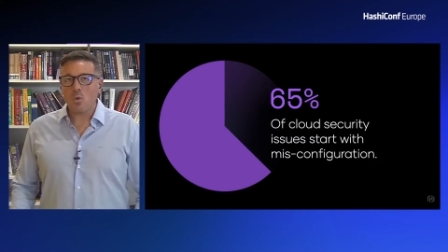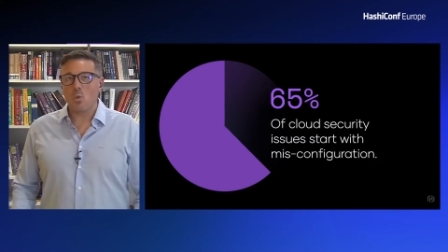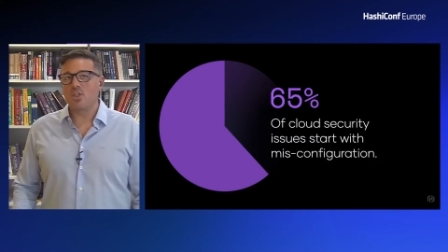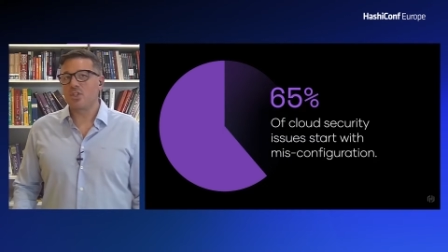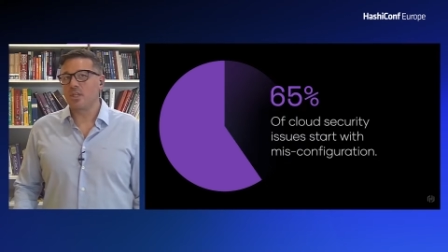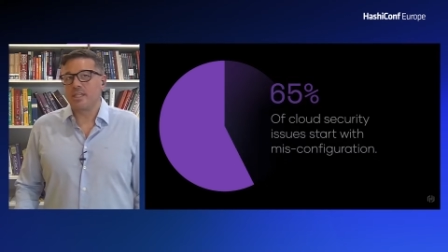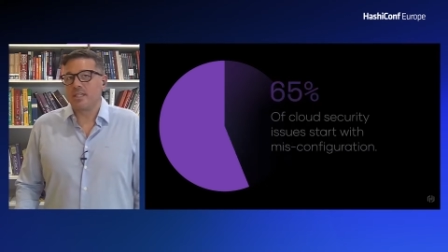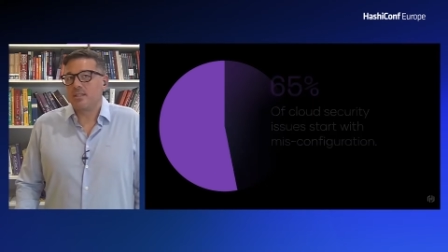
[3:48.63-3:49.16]

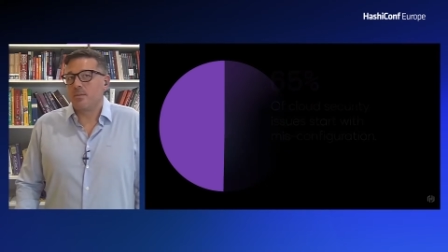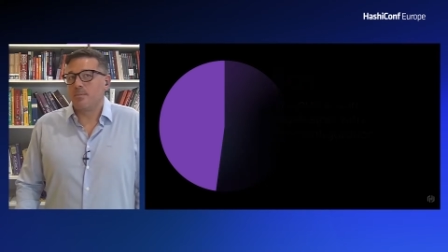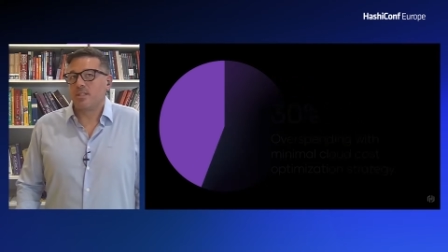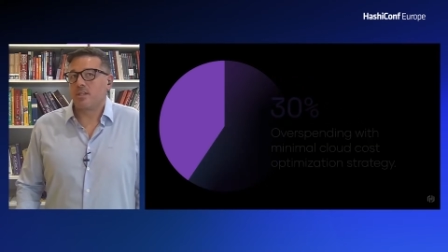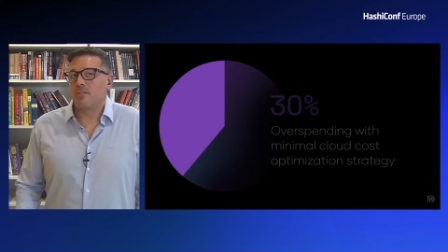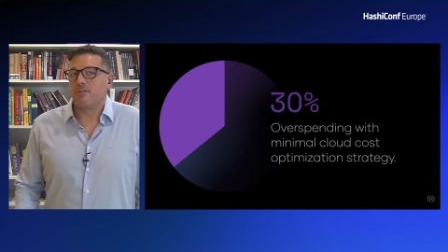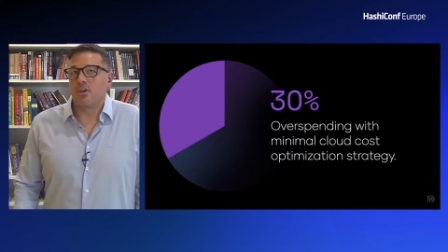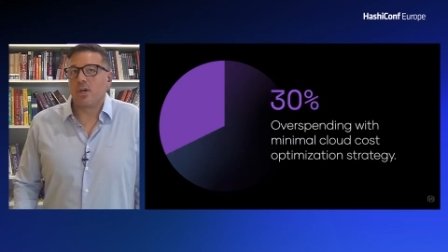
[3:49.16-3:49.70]
which leads to
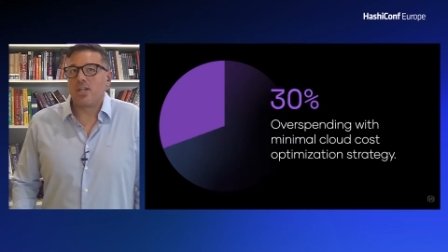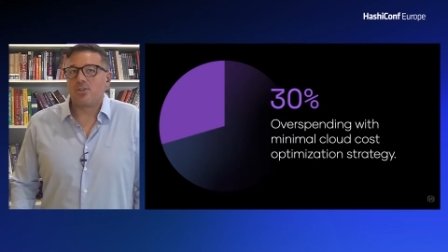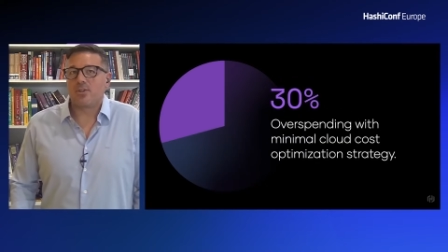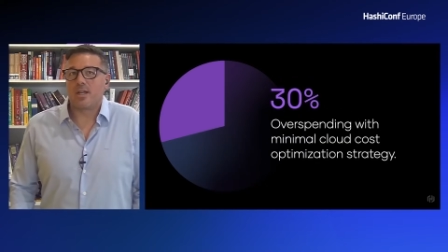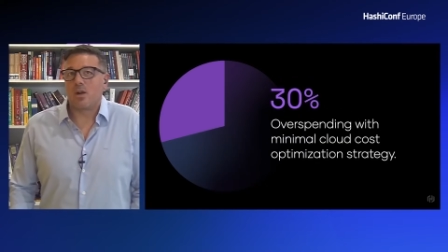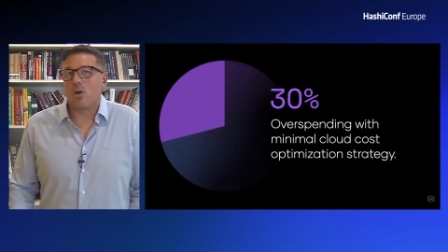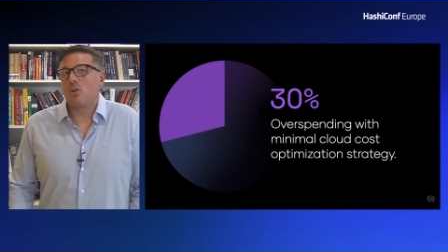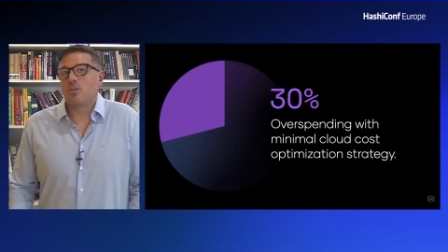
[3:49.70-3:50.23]

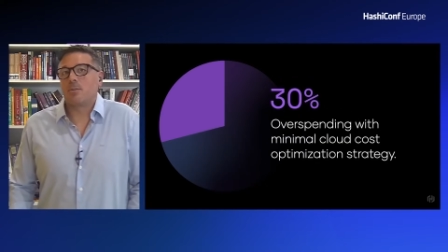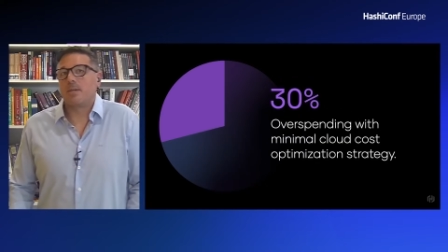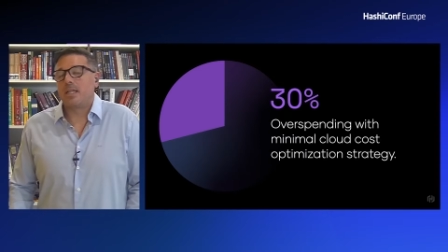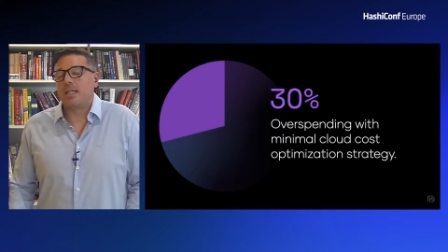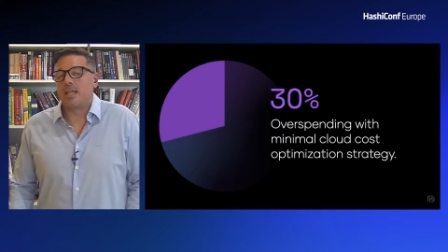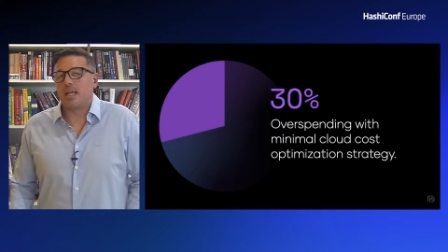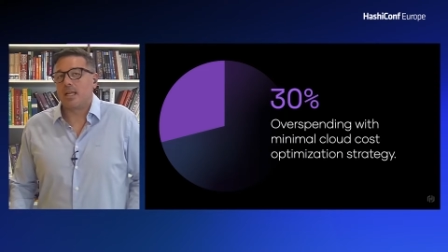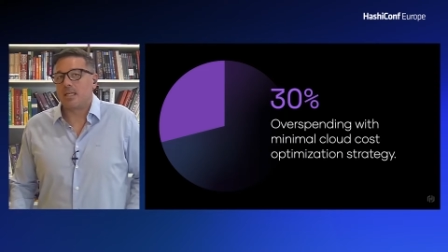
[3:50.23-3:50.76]
misconfiguration and
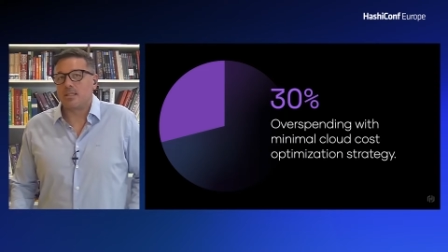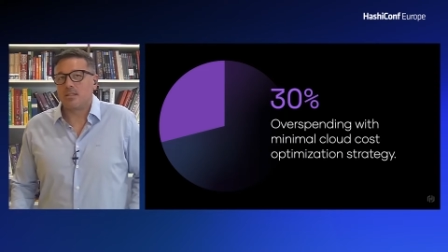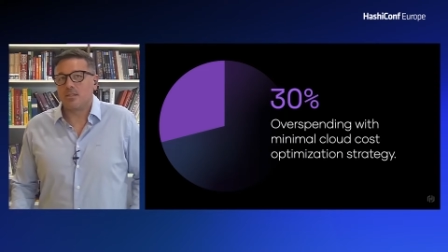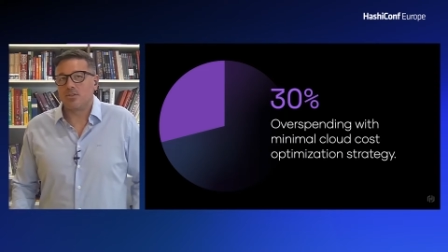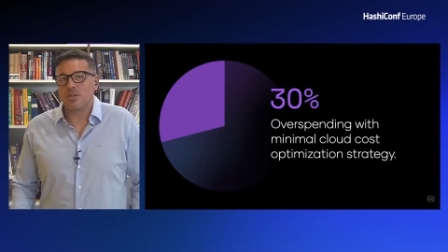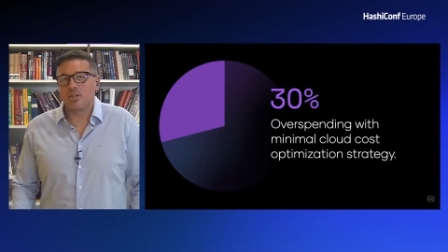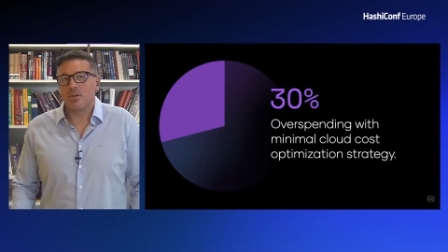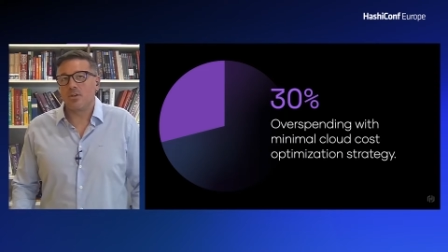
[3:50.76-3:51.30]
ultimately that leads
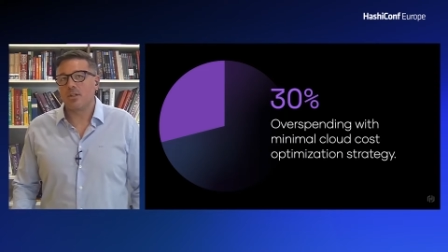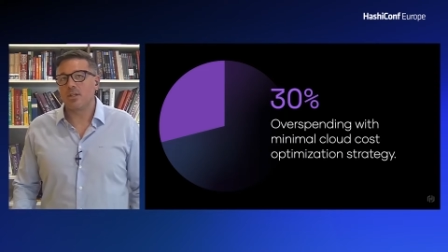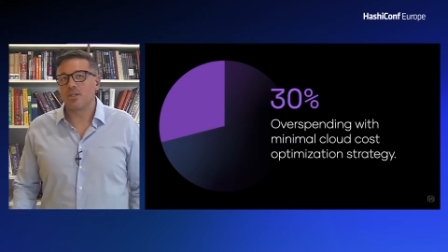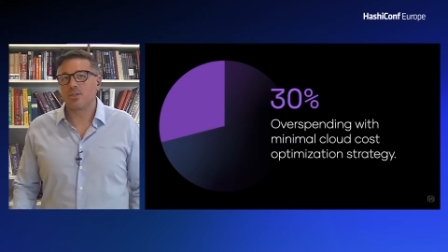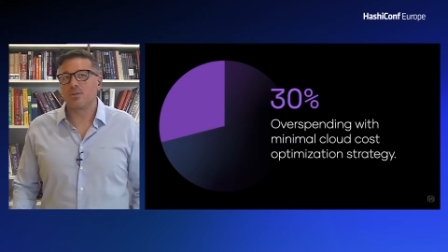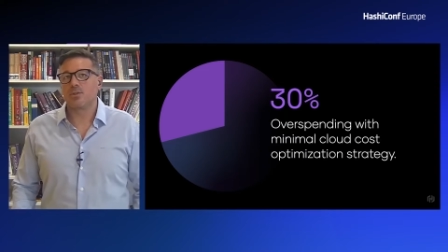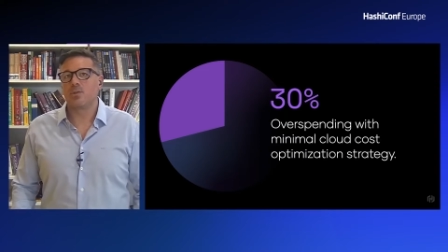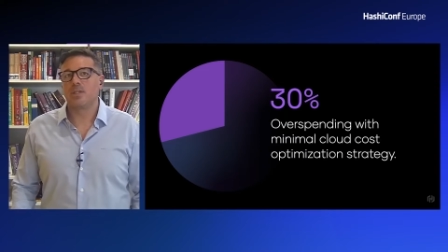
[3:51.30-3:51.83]
to security
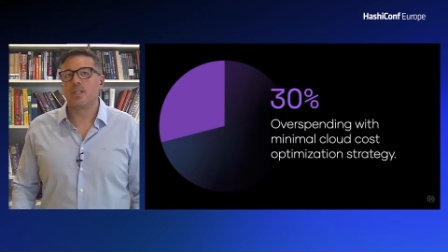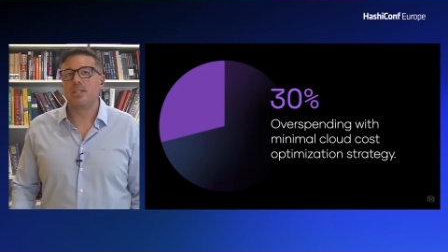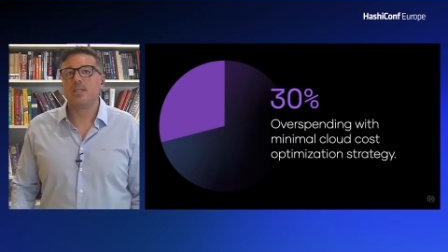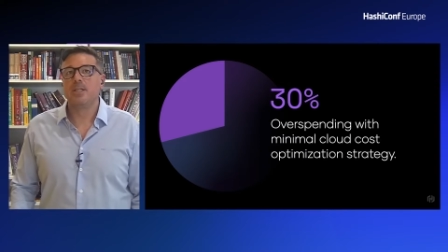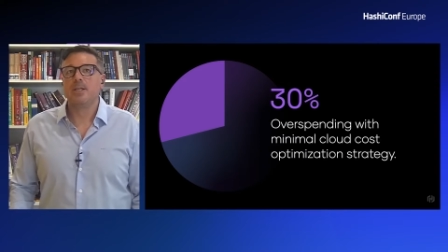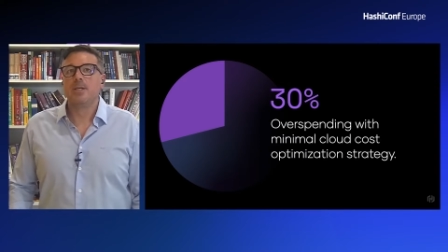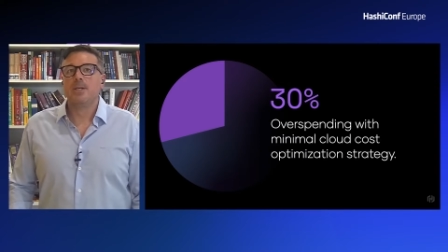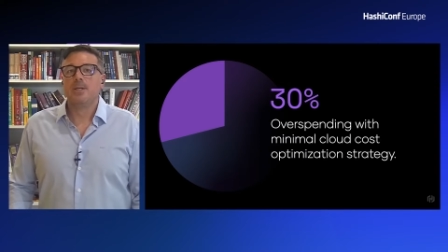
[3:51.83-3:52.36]
issues, right?